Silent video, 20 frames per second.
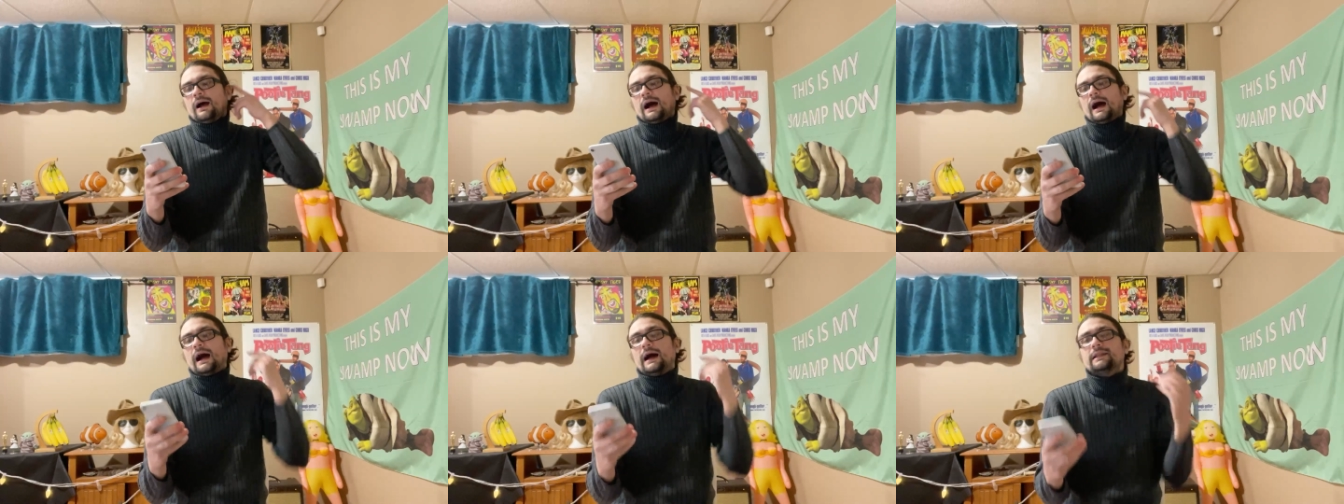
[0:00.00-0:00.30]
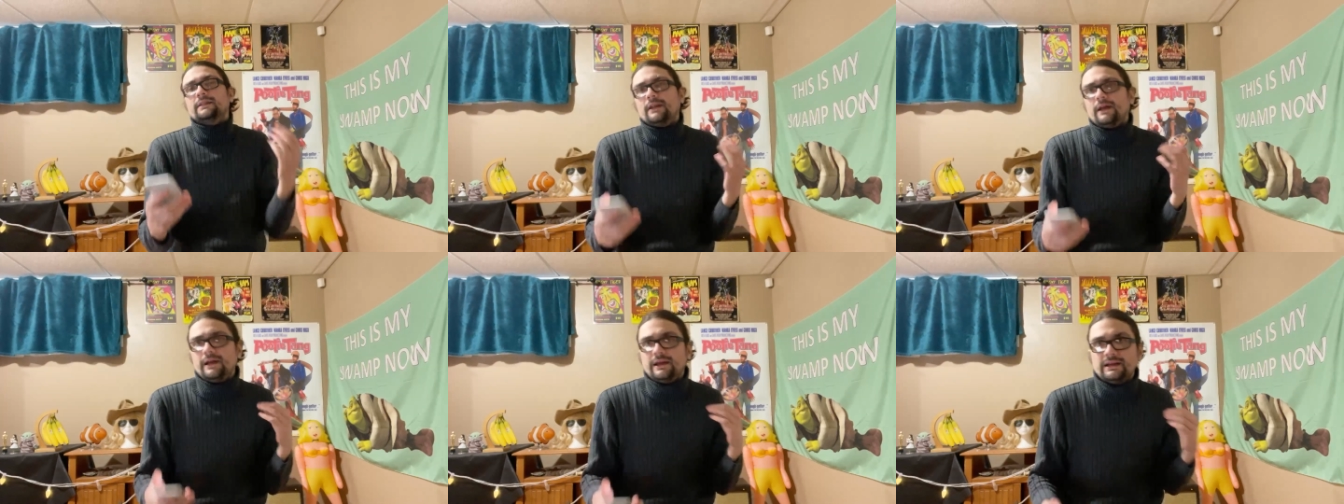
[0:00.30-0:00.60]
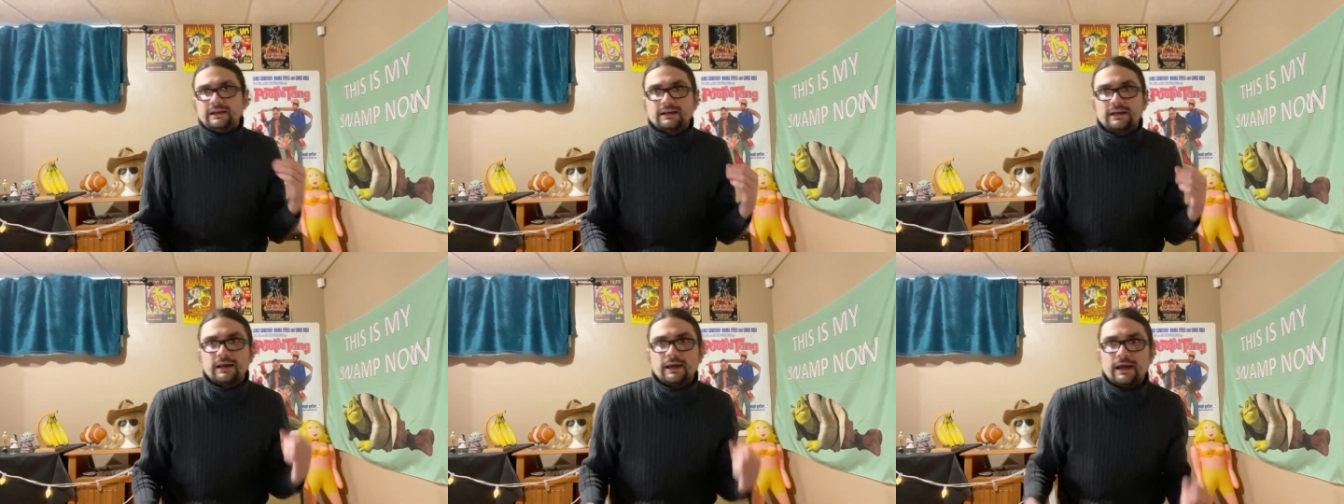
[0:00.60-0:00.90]
I
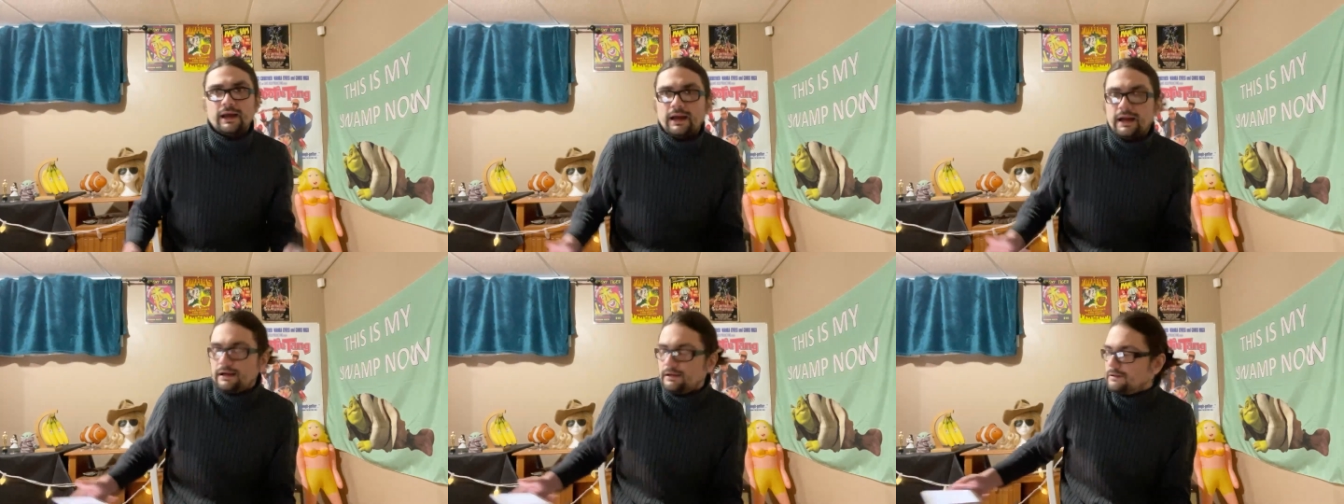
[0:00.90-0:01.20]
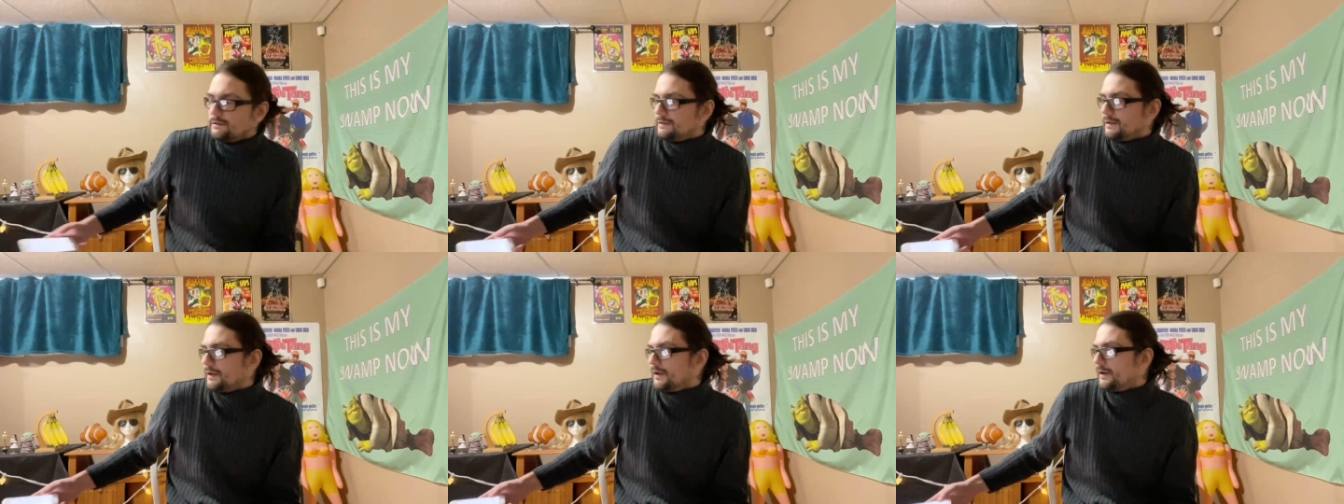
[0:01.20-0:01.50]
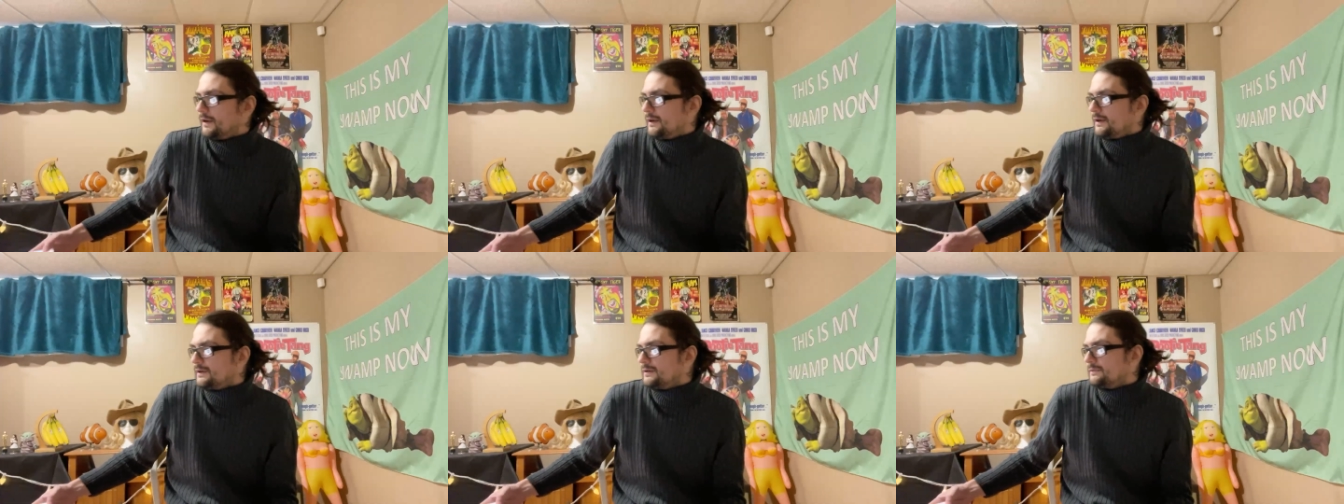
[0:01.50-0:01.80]
like how
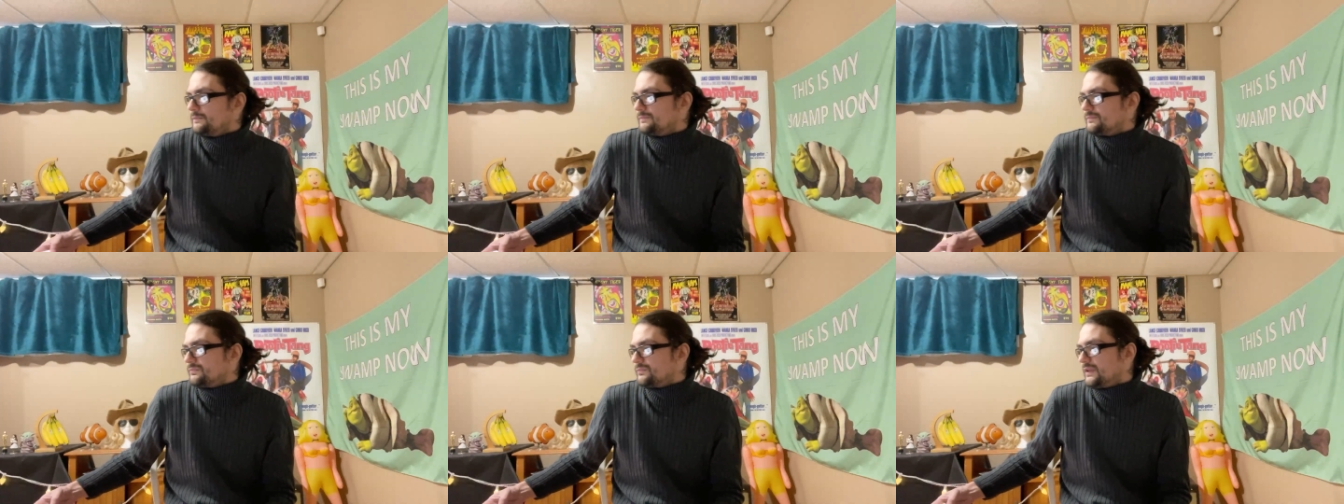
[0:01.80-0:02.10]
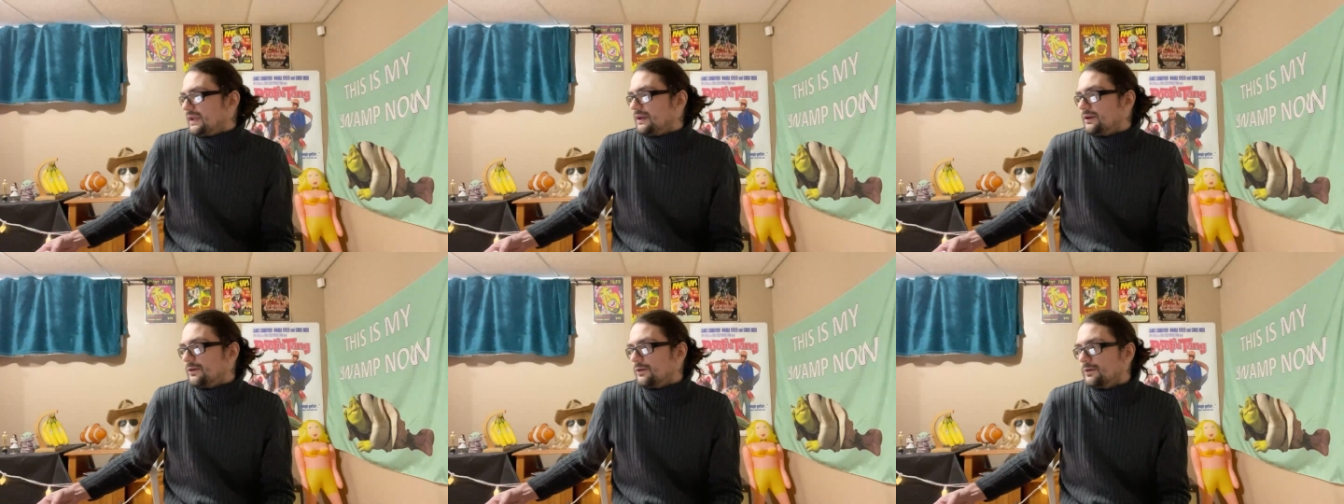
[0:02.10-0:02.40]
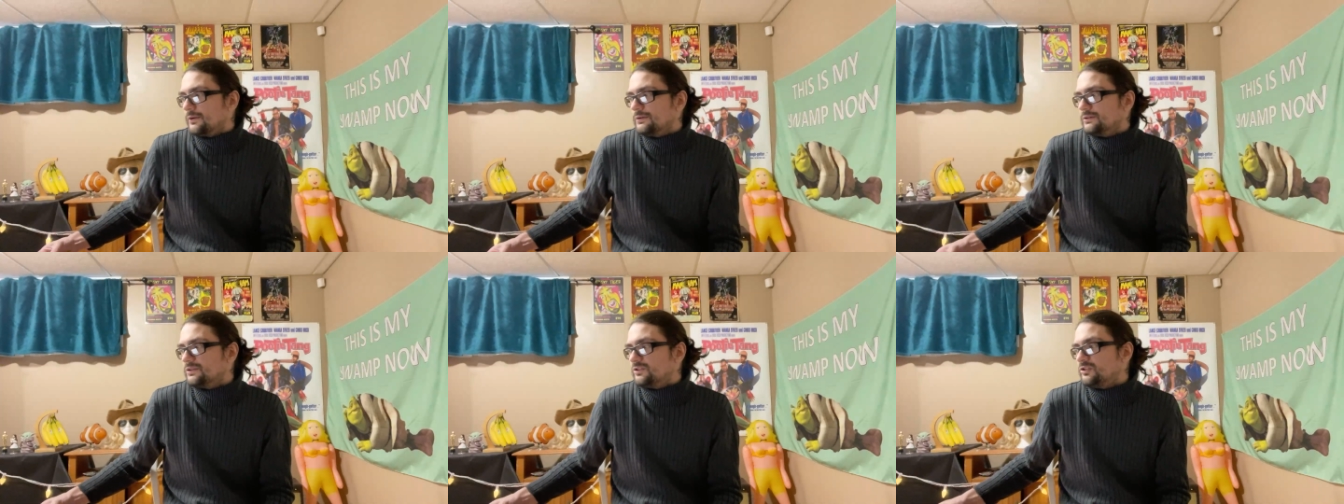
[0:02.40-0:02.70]
long they
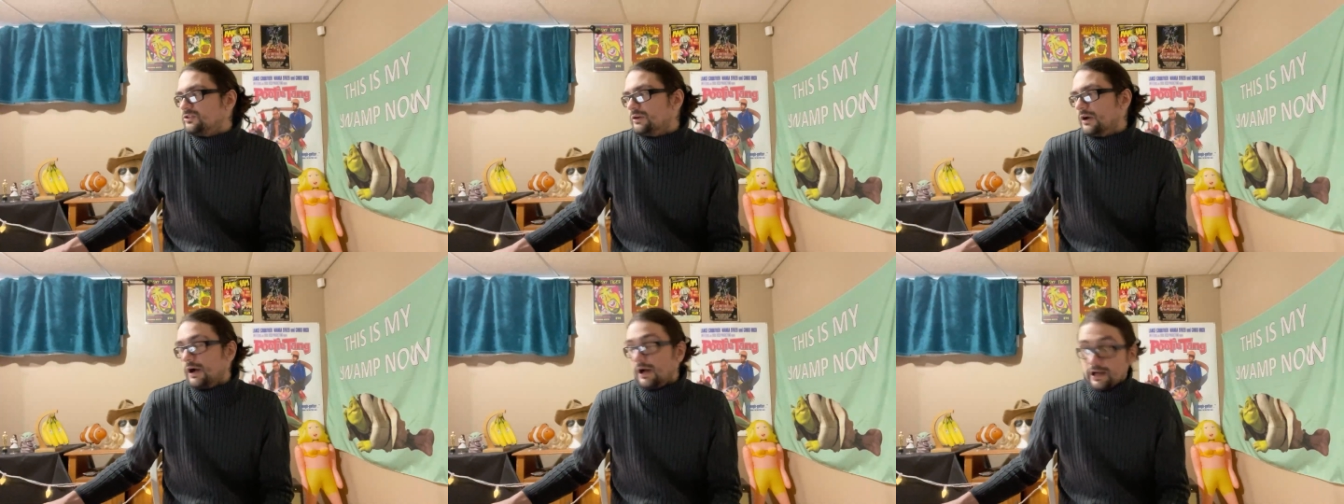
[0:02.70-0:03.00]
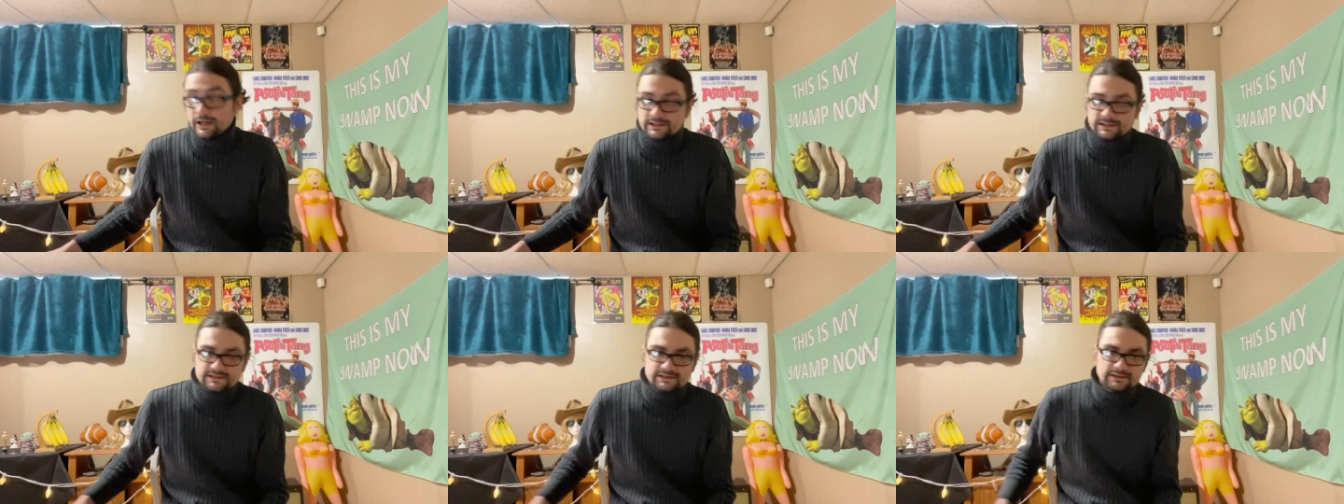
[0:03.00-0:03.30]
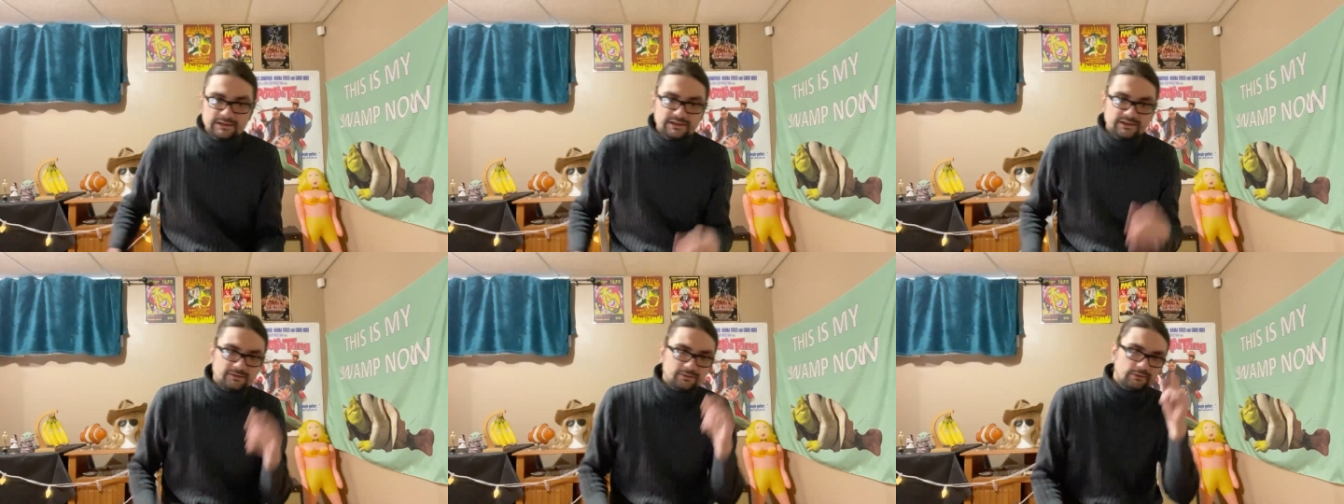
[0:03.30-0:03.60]
hold shots in
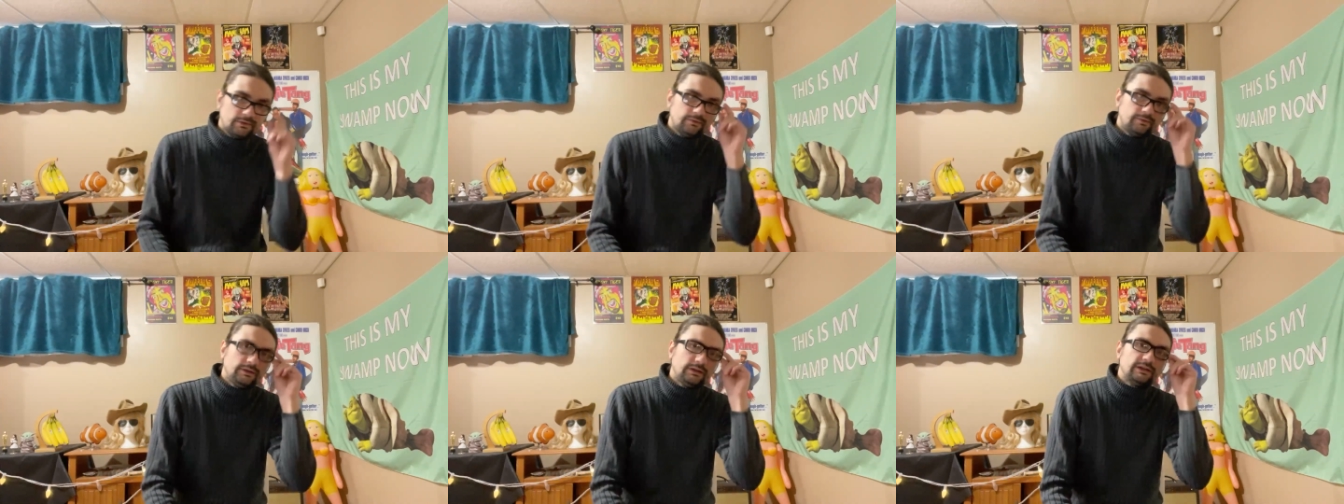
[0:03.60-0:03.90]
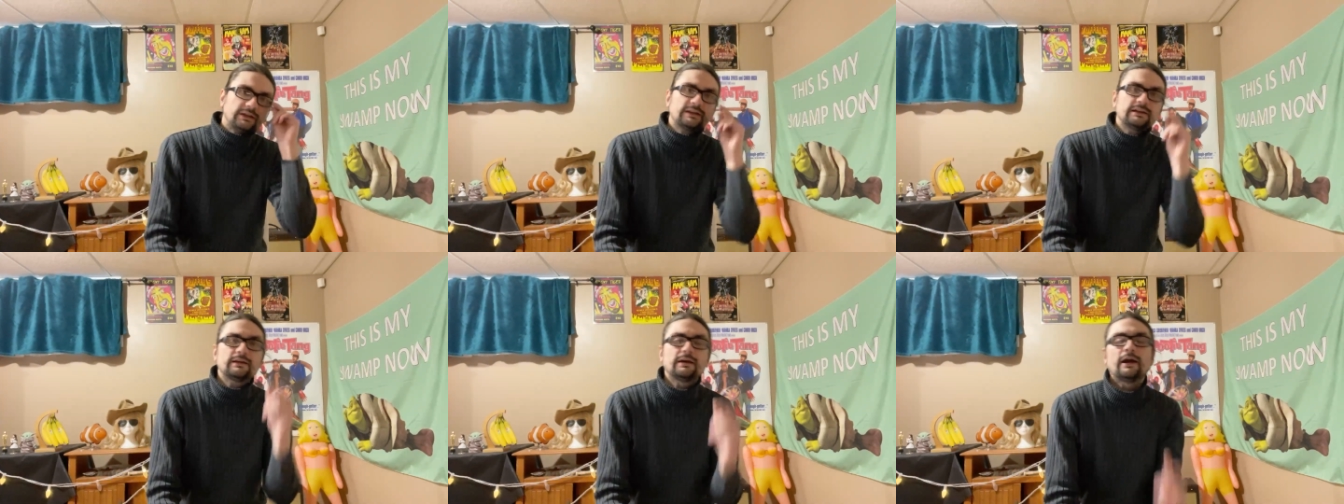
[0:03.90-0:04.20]
this movie.